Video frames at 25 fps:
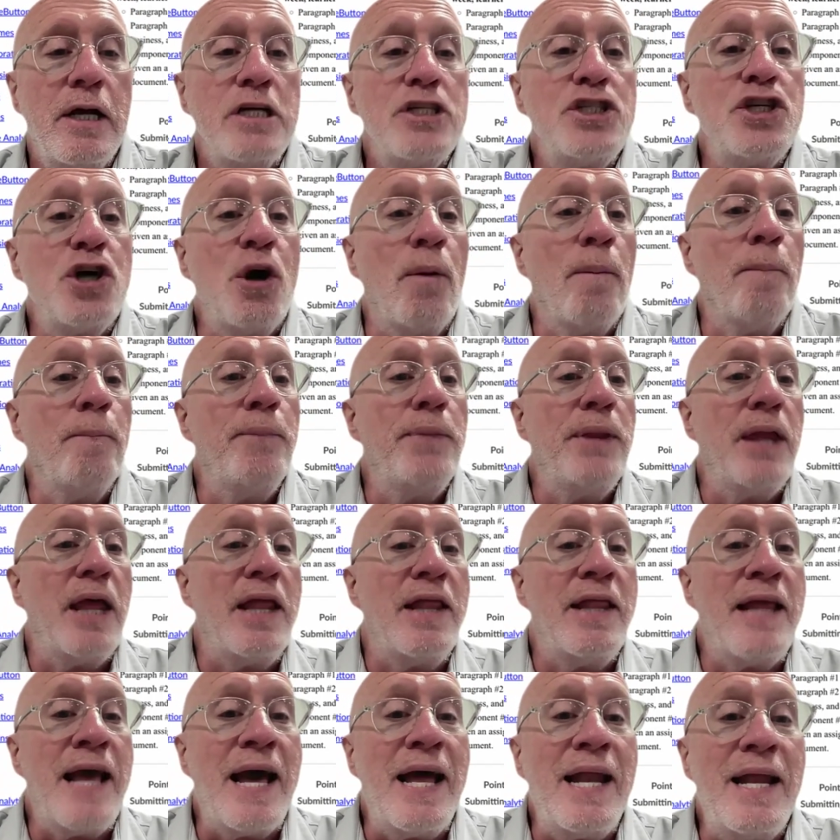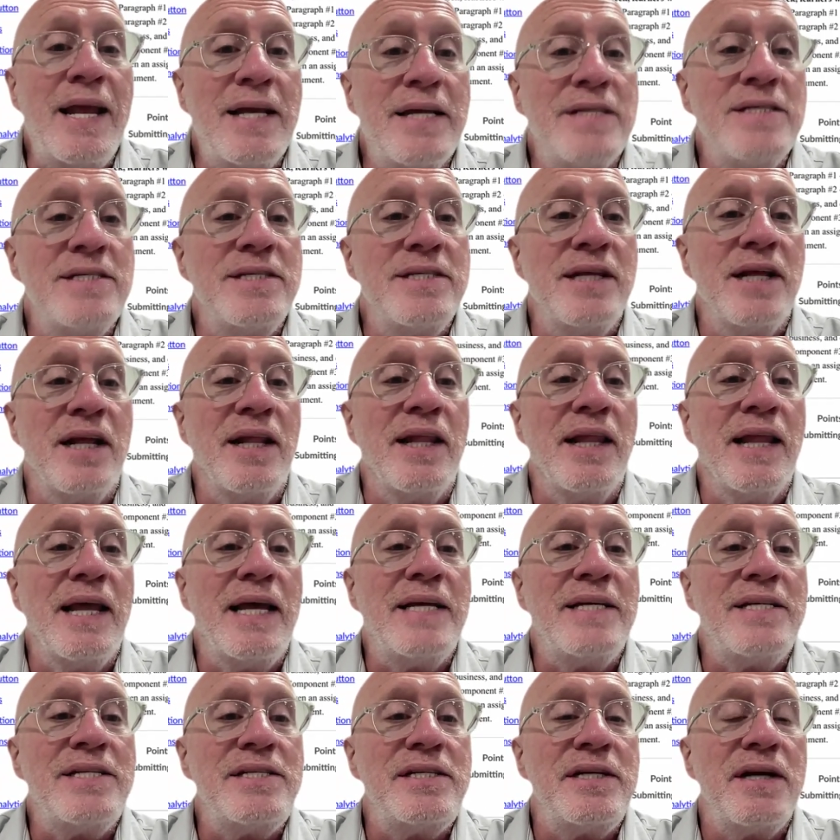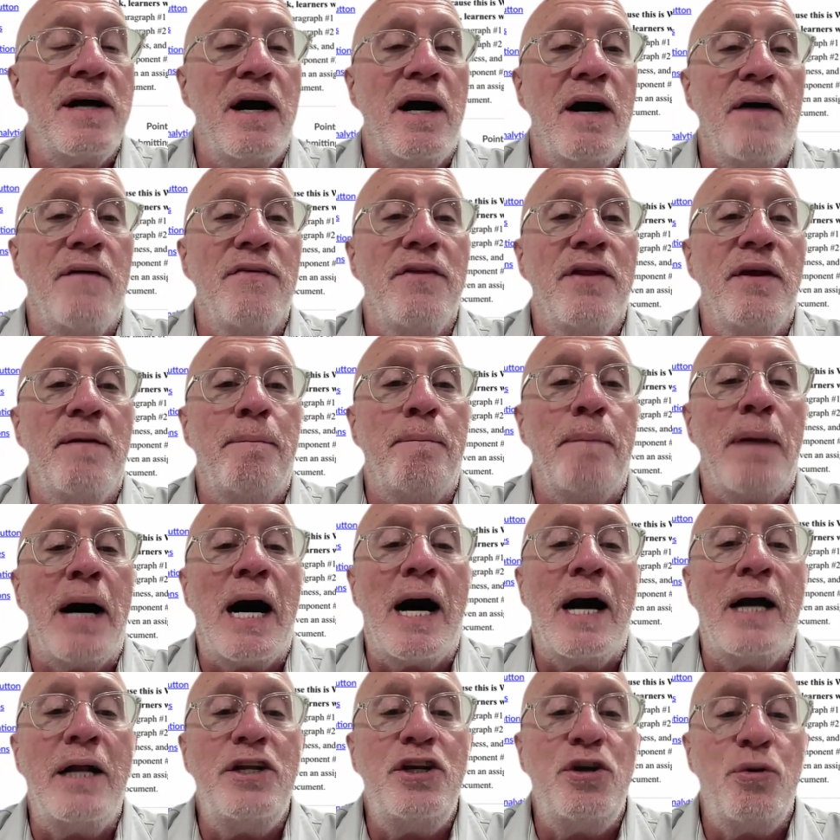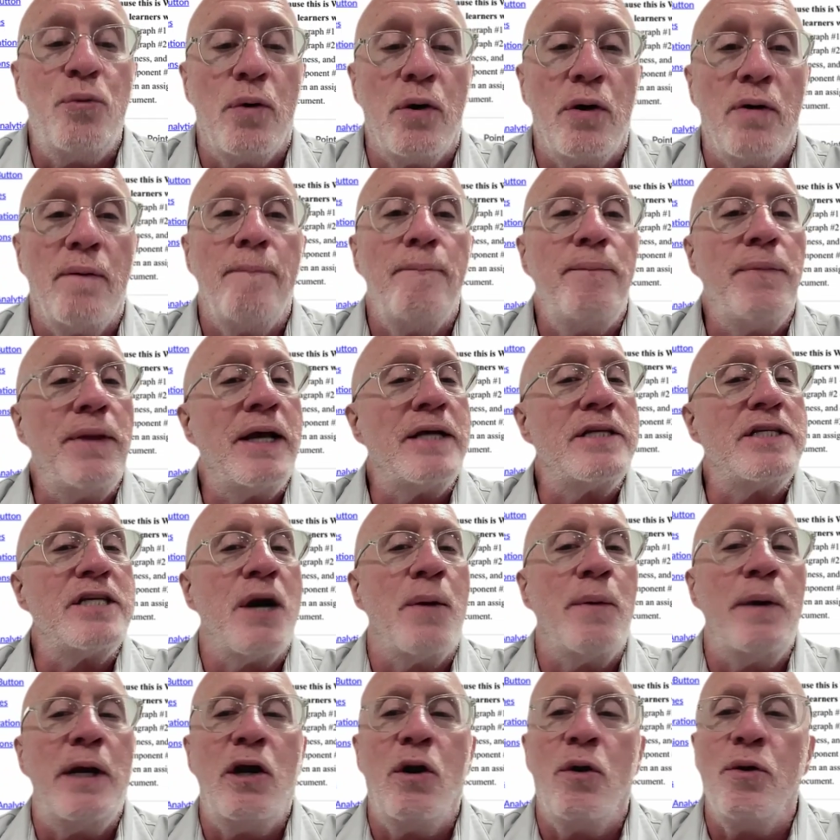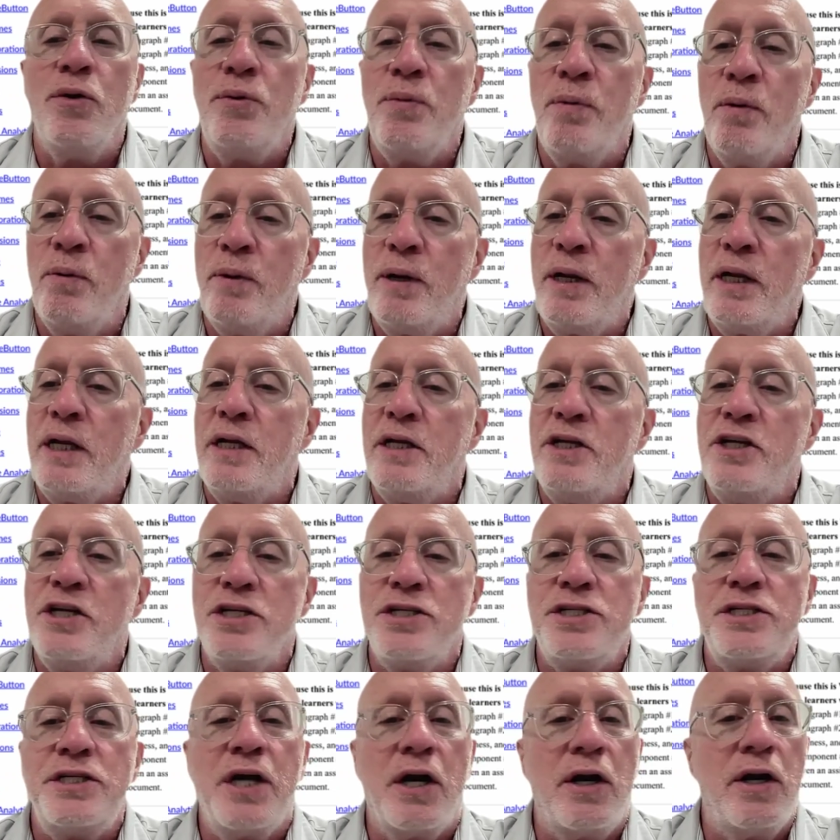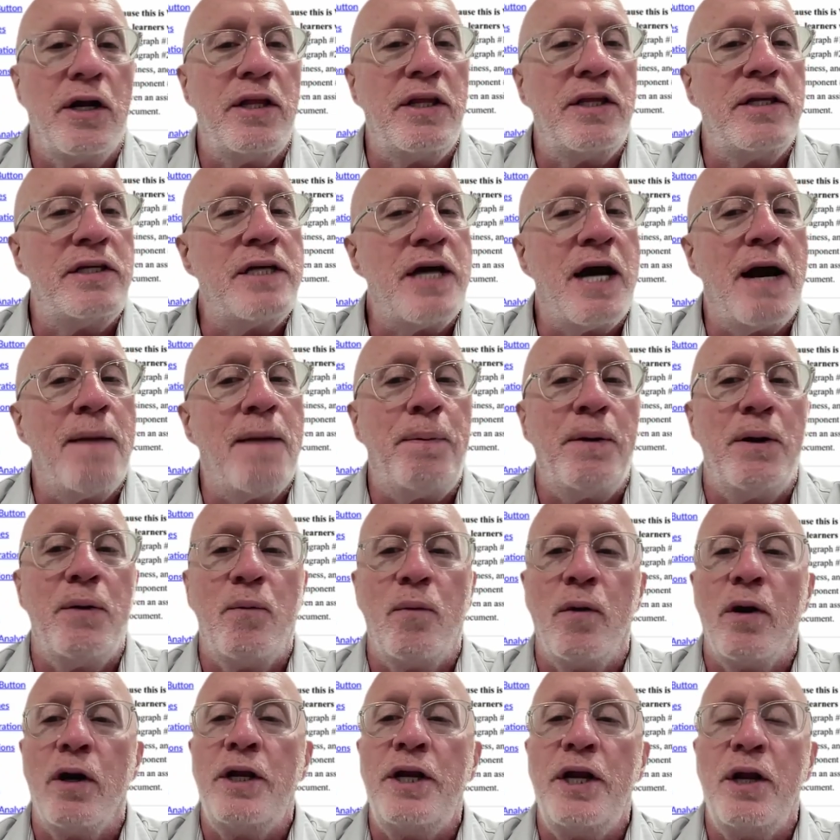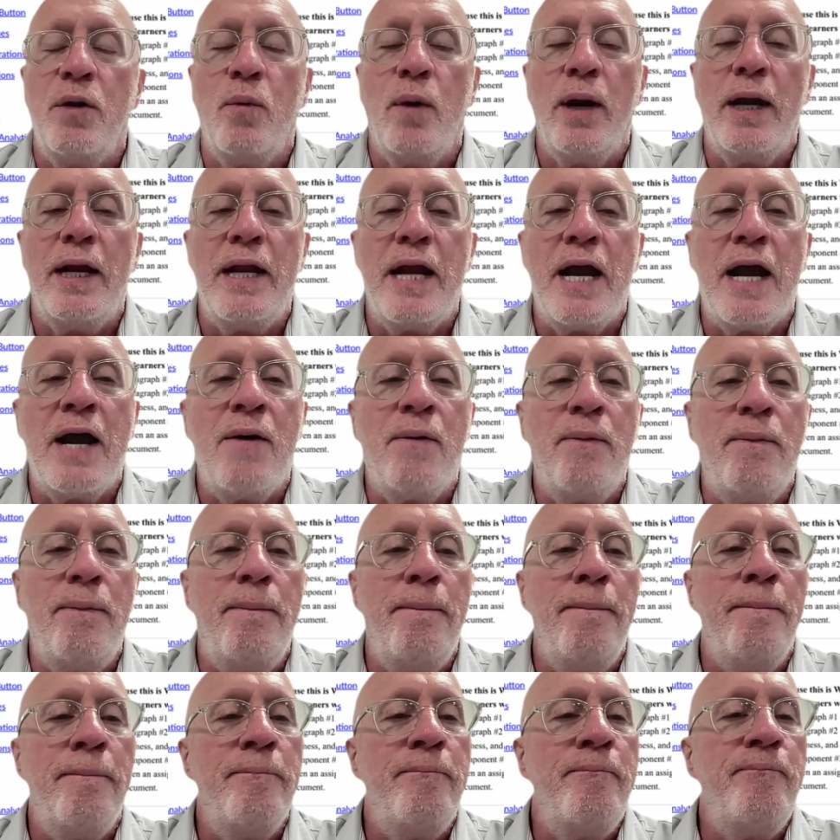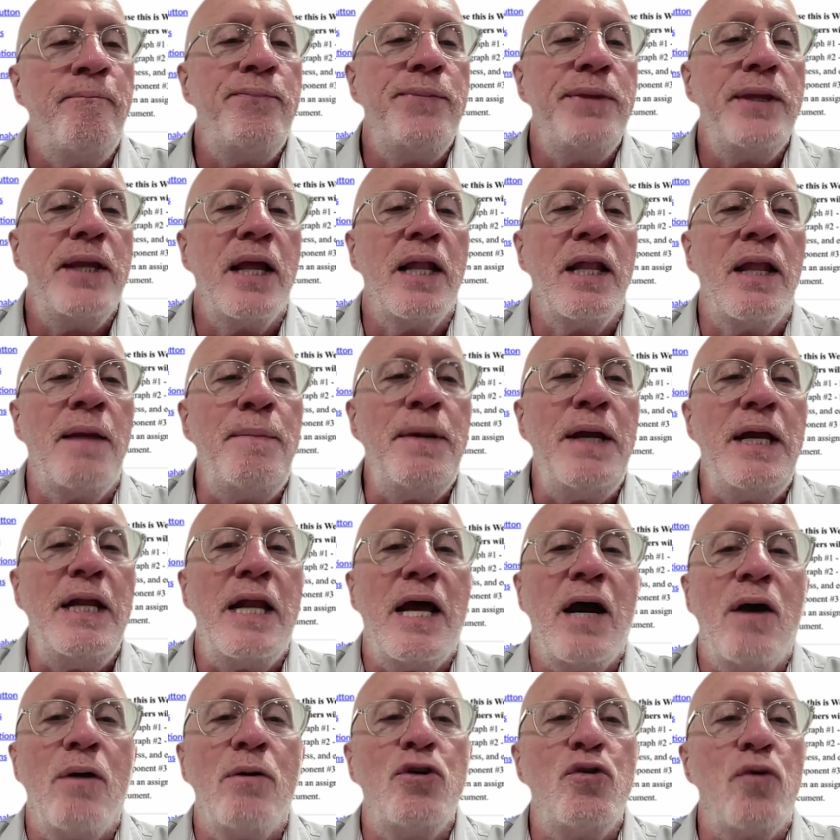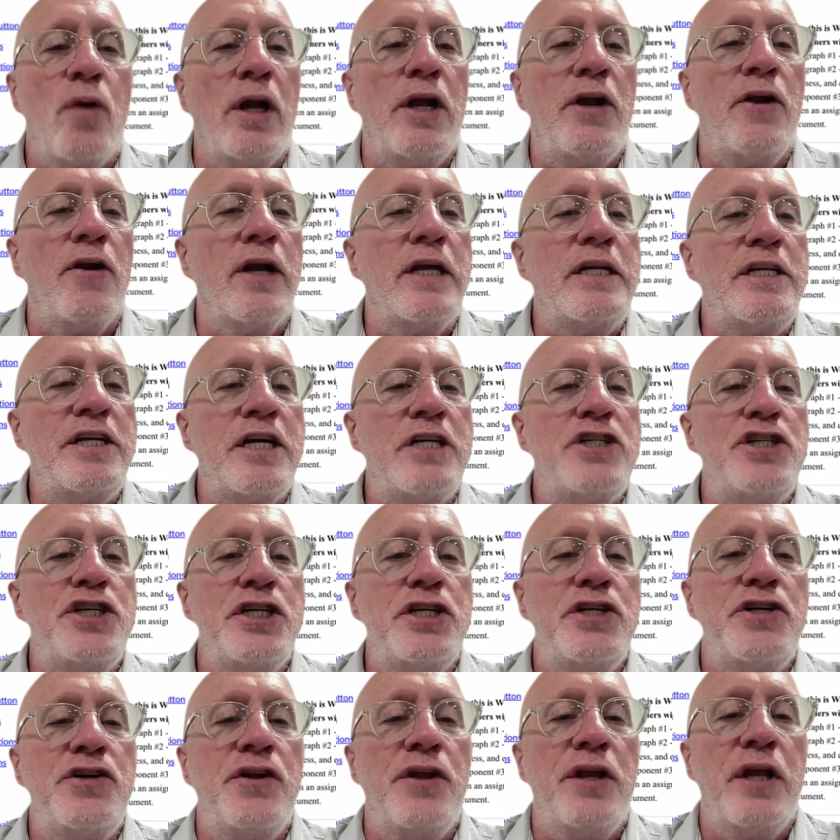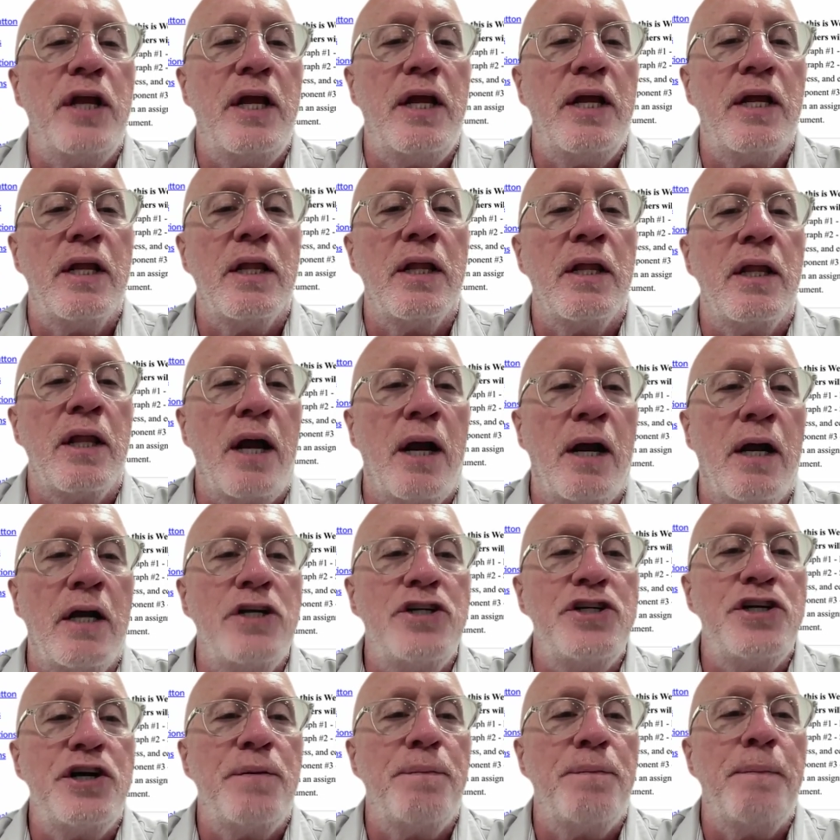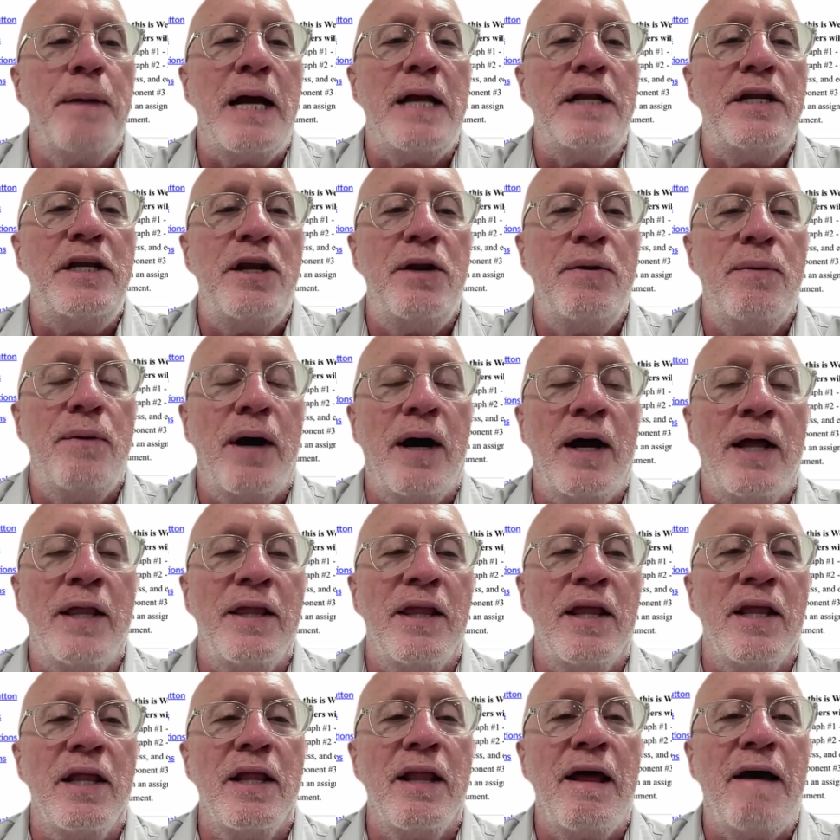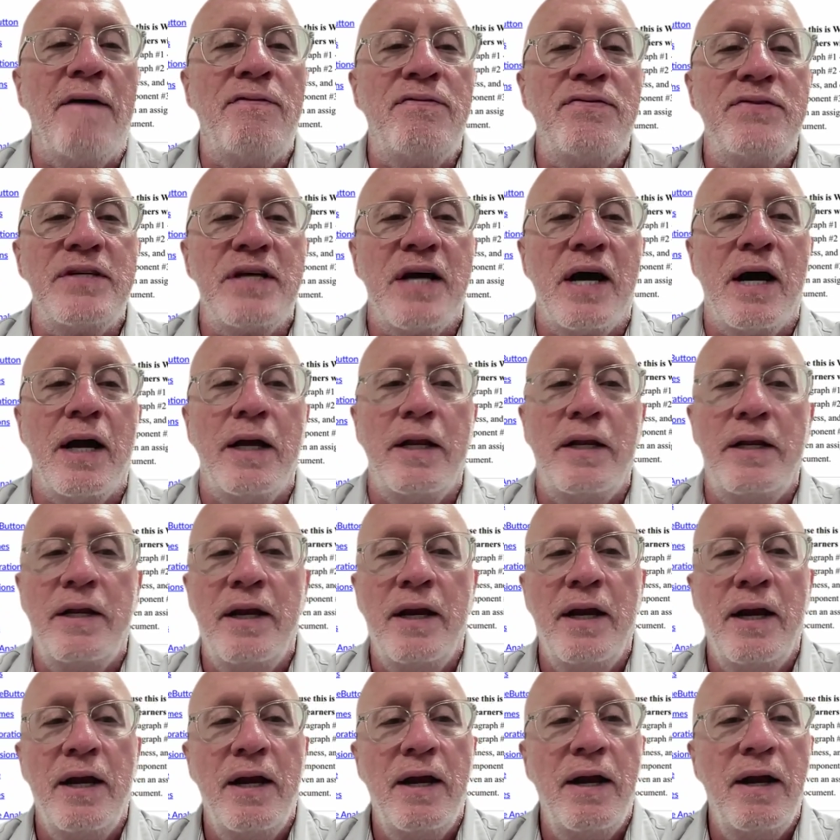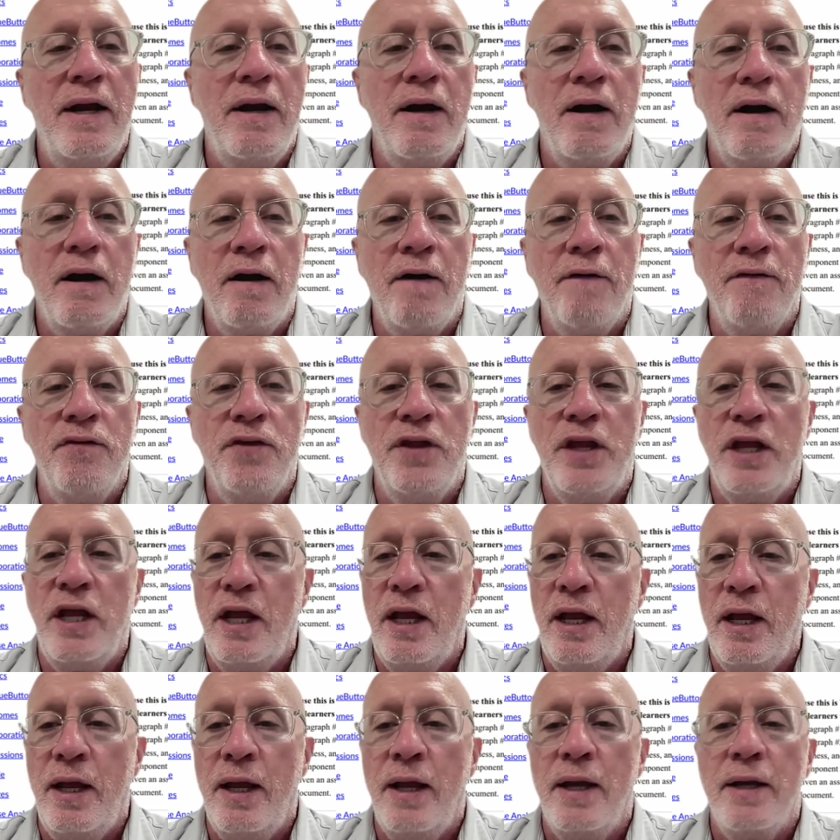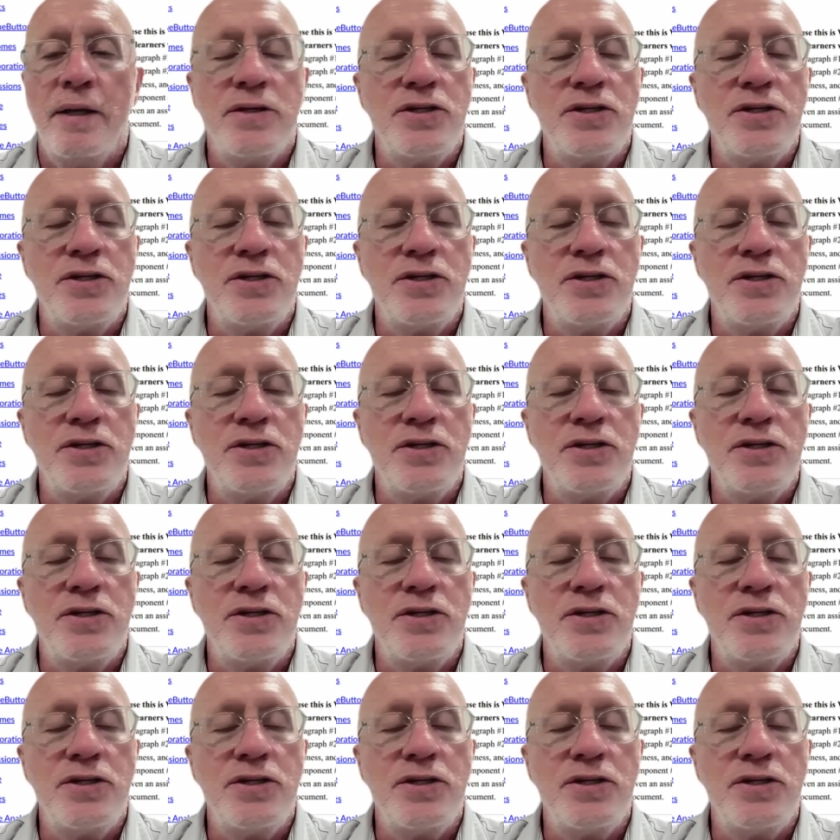So that is the list of the module. That's how we go through it. You just start at the top and work your way down. Let me now draw your attention to the larger menu on the left side of the